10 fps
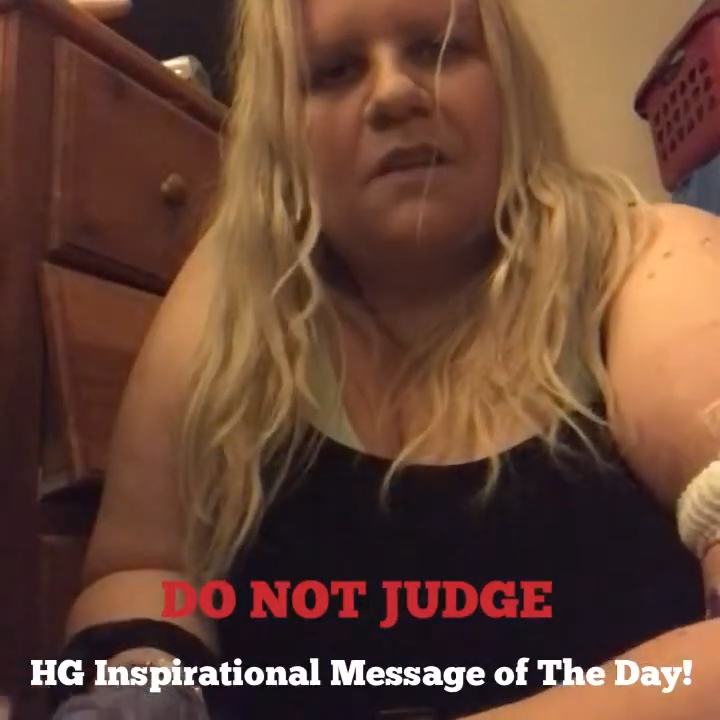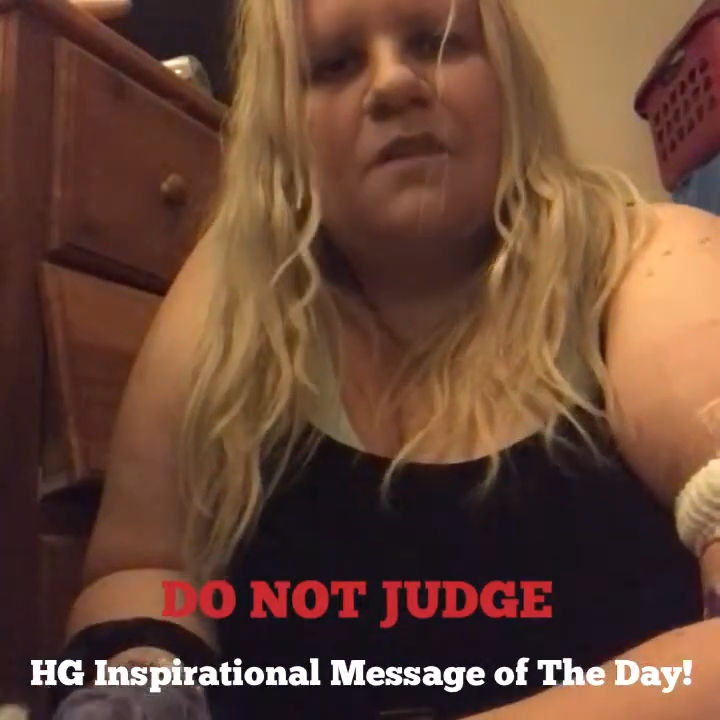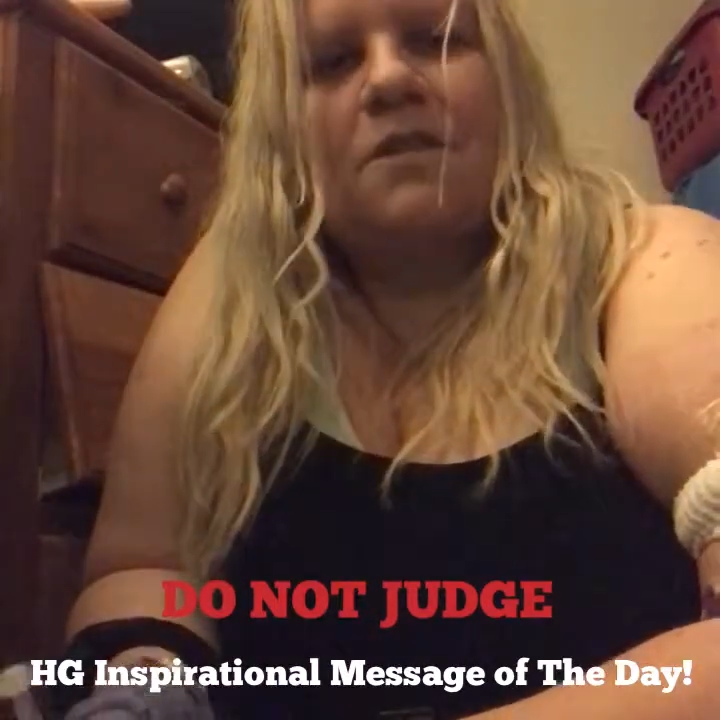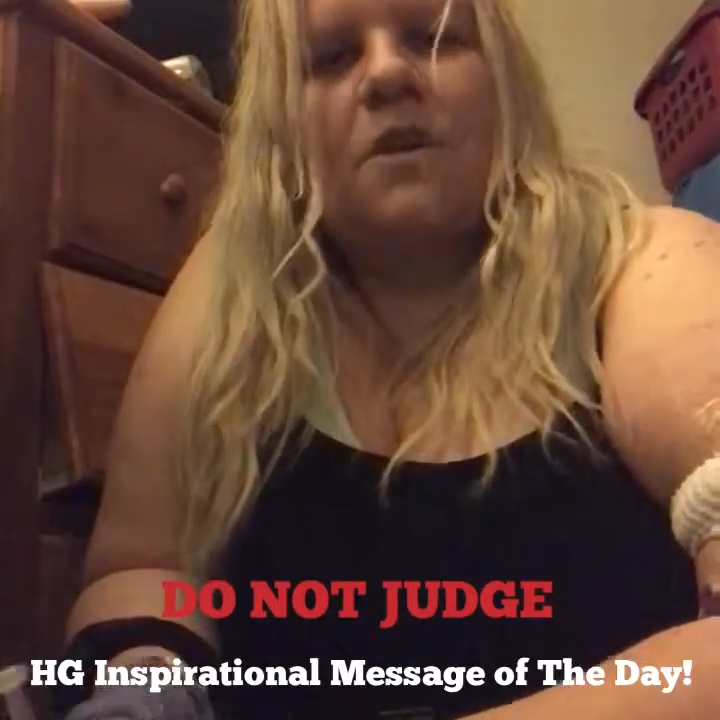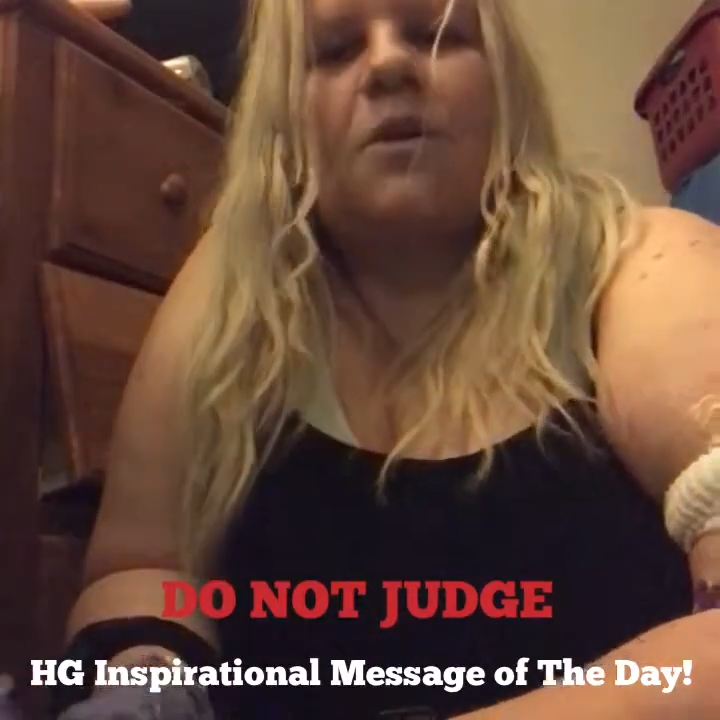
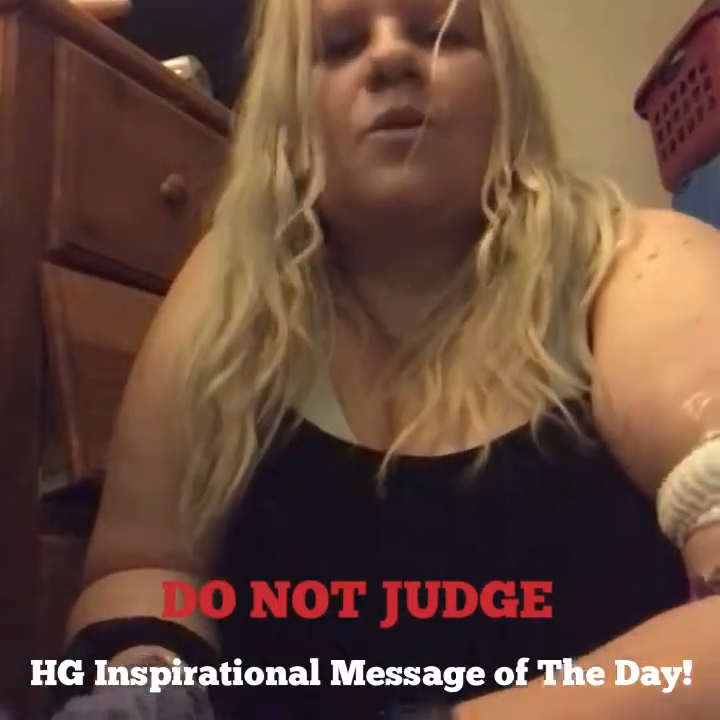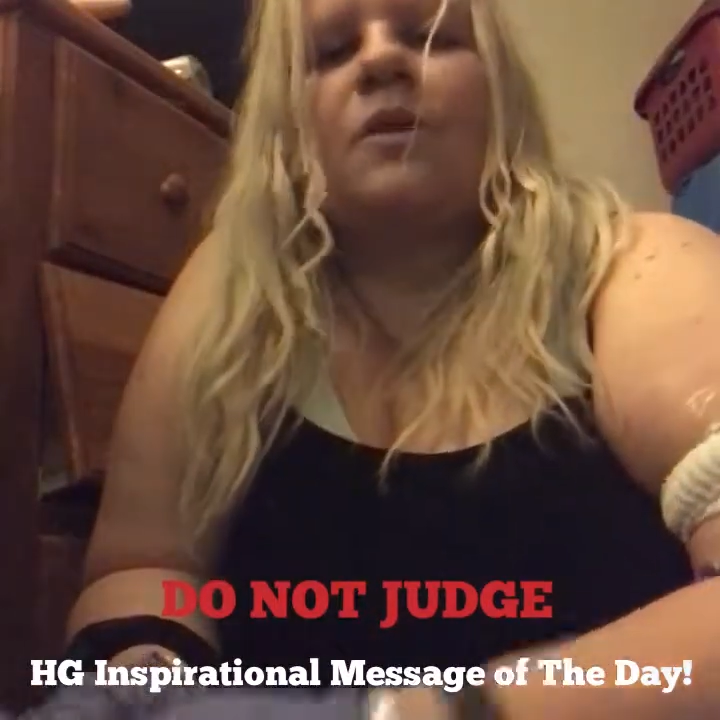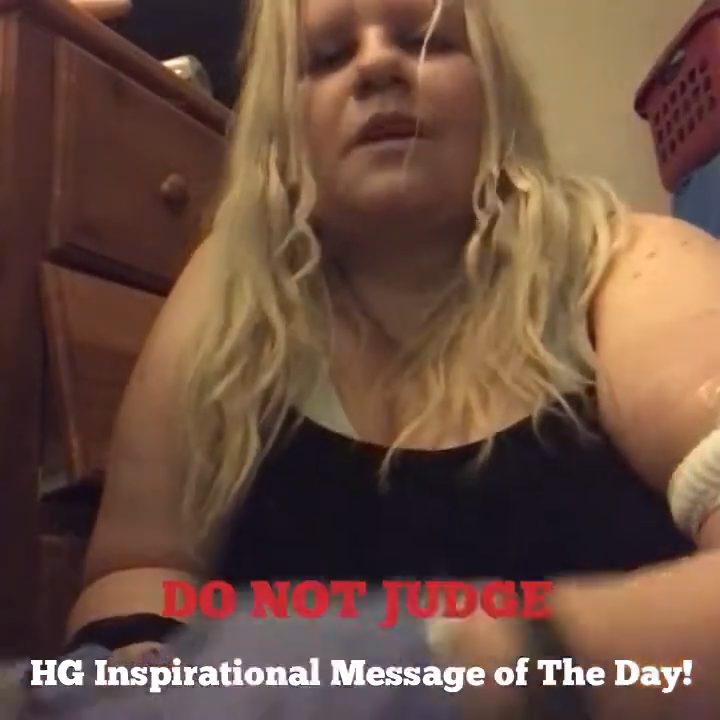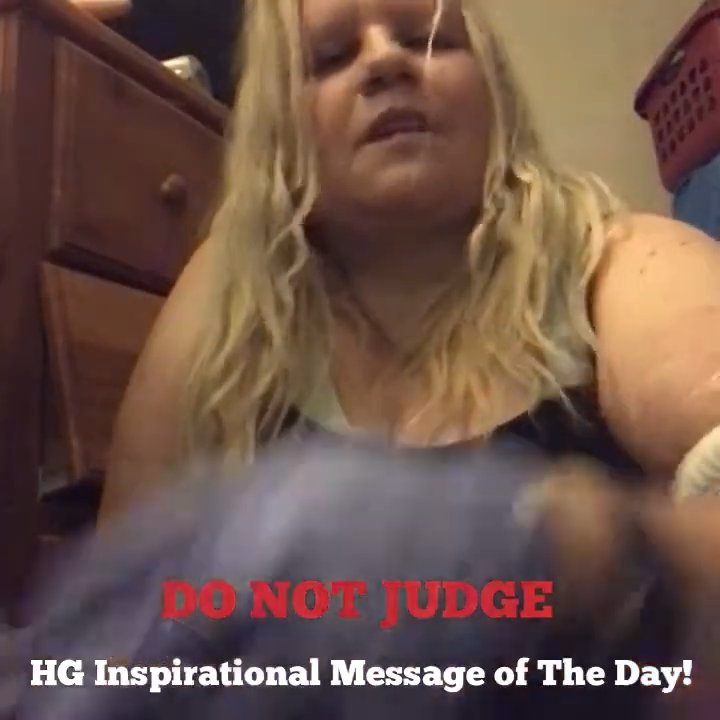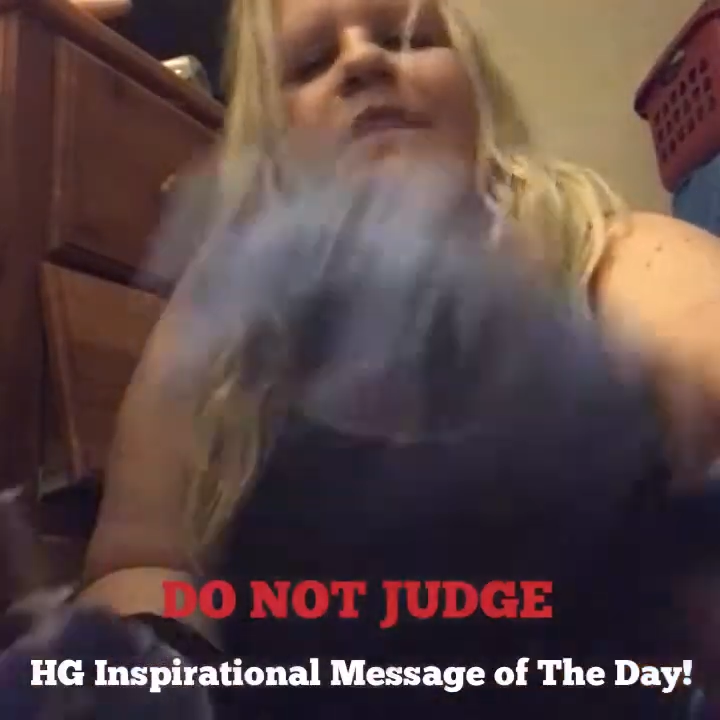So
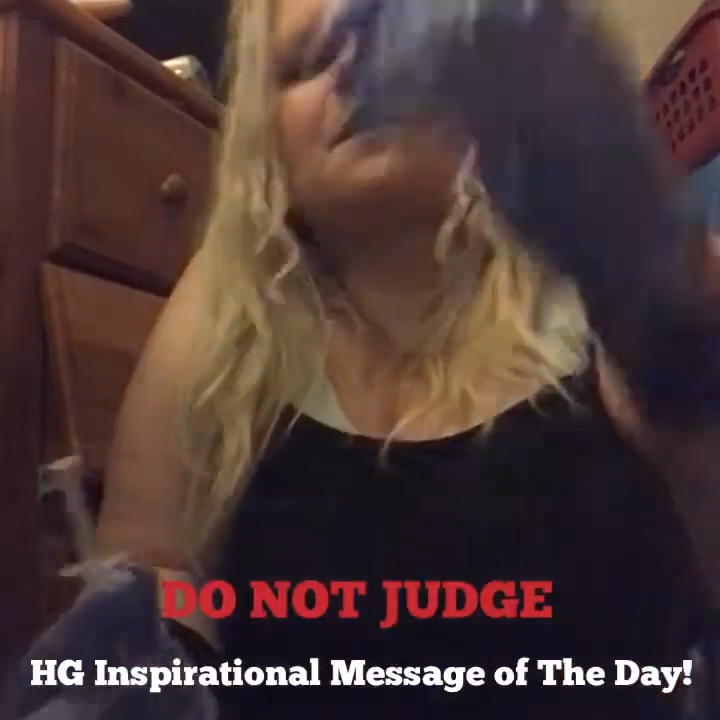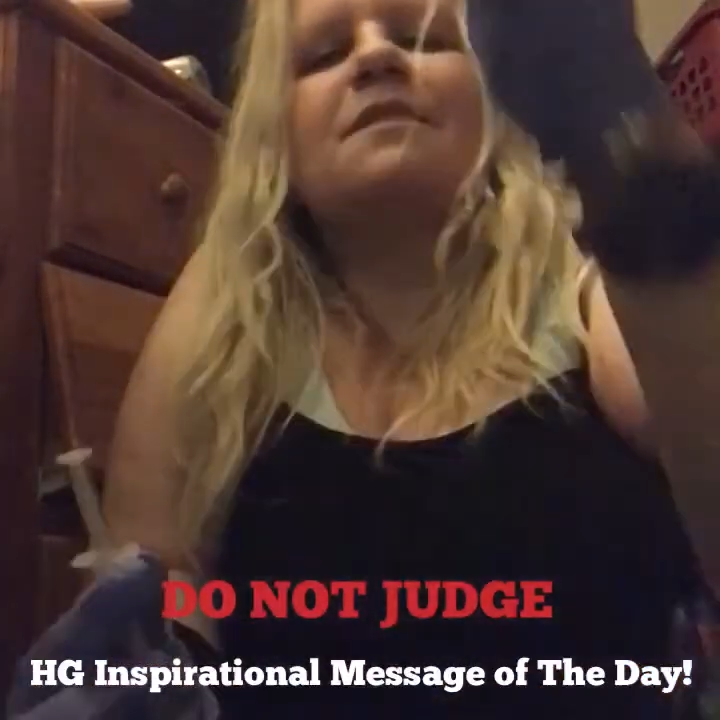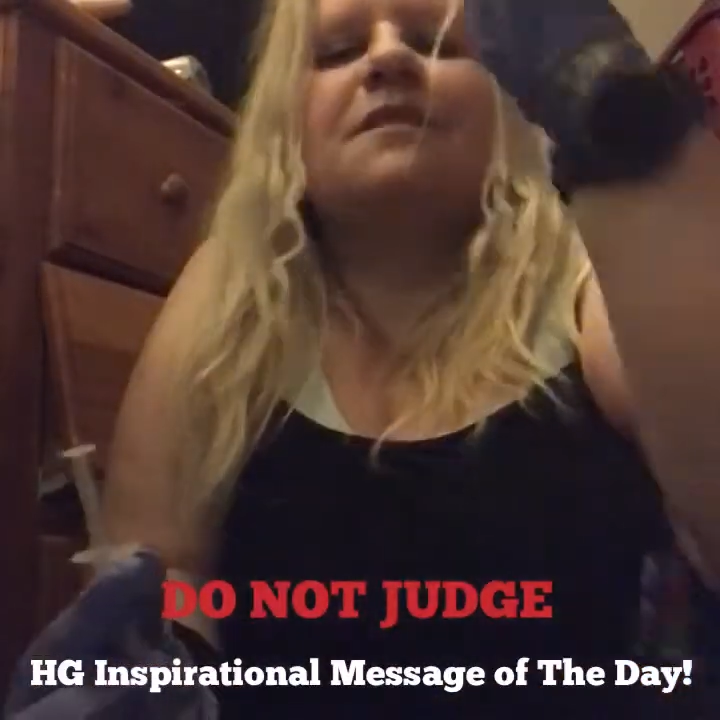in this